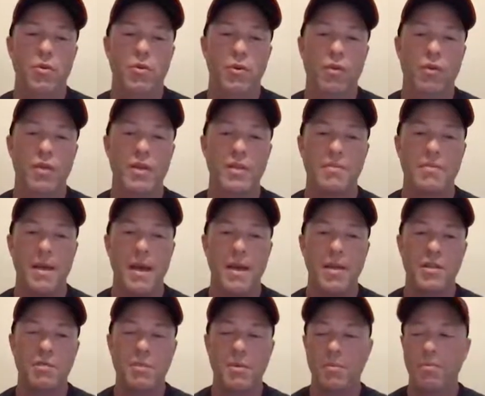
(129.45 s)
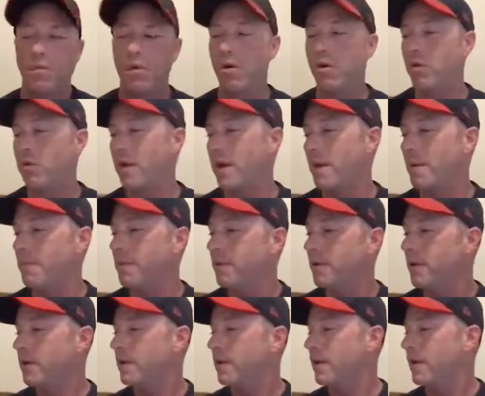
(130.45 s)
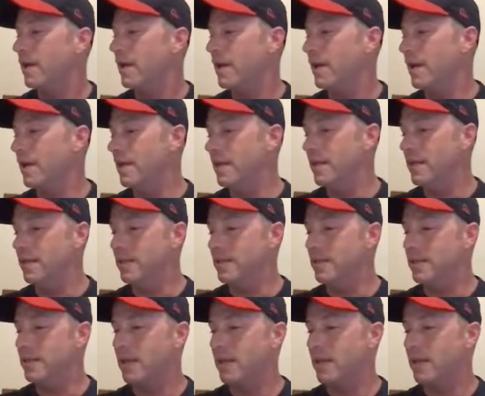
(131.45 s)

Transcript: the risk management program is